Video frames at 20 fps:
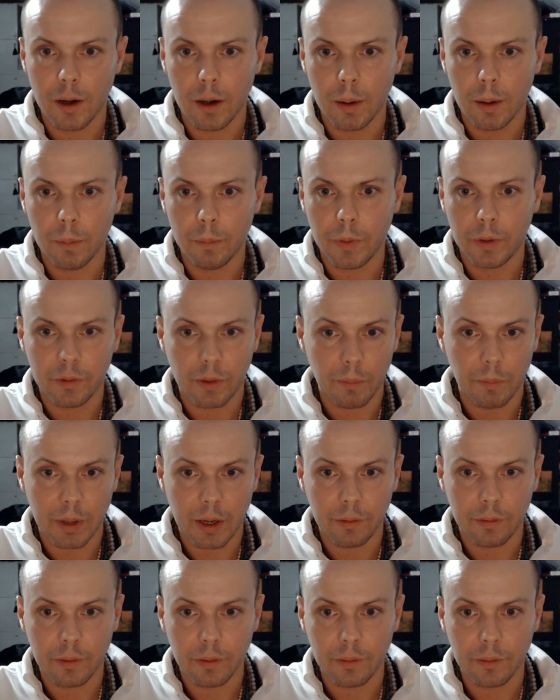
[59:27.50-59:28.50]
In some
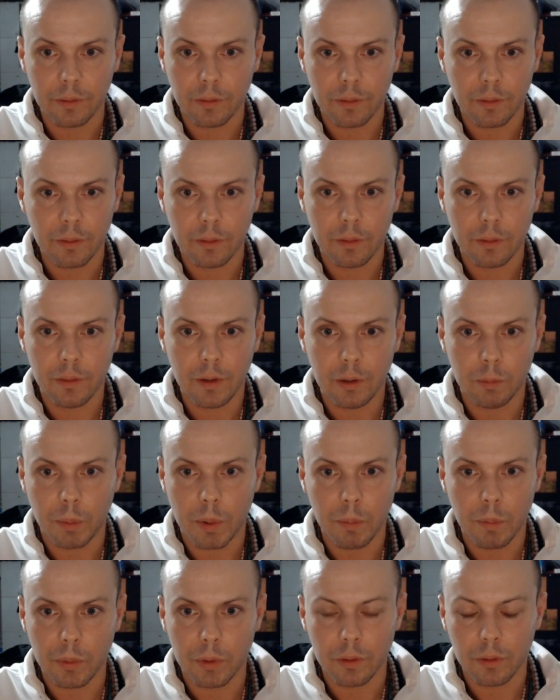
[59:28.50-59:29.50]
cases, these
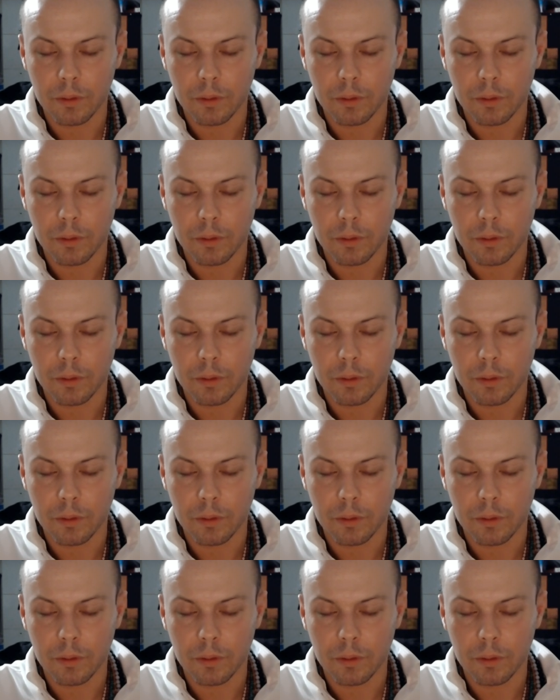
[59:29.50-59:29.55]
people,